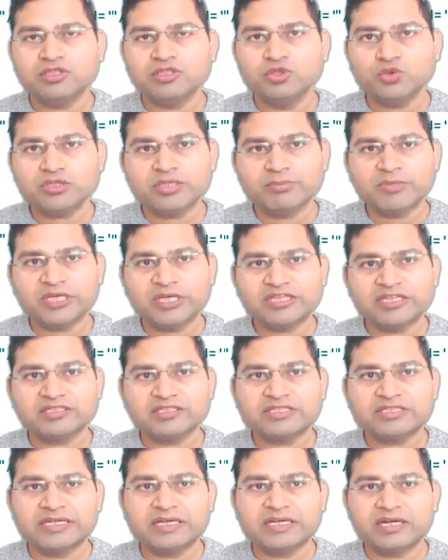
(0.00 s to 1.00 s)
use the
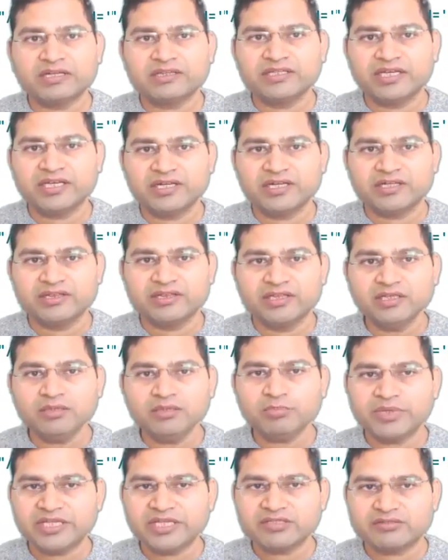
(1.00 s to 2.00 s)
methods that are there in the
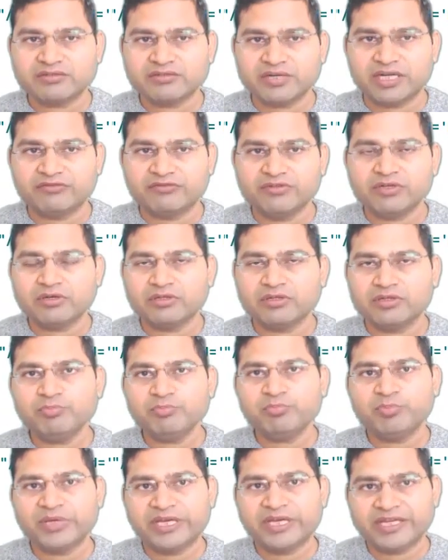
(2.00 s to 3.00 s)
base driver or the
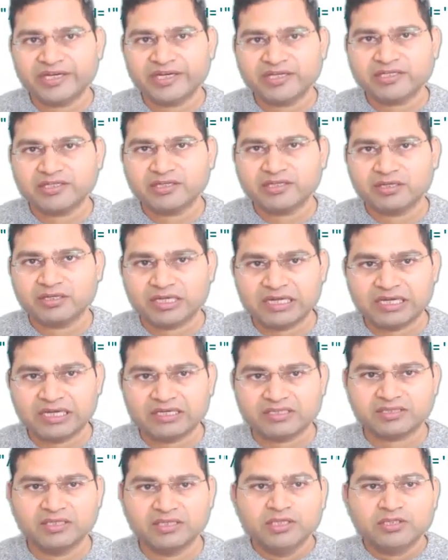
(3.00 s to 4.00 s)
parent
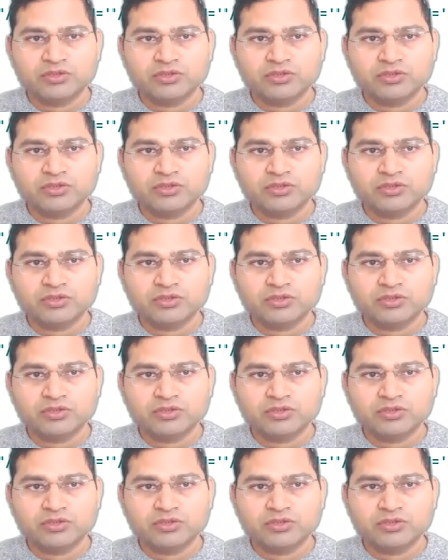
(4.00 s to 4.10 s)
class.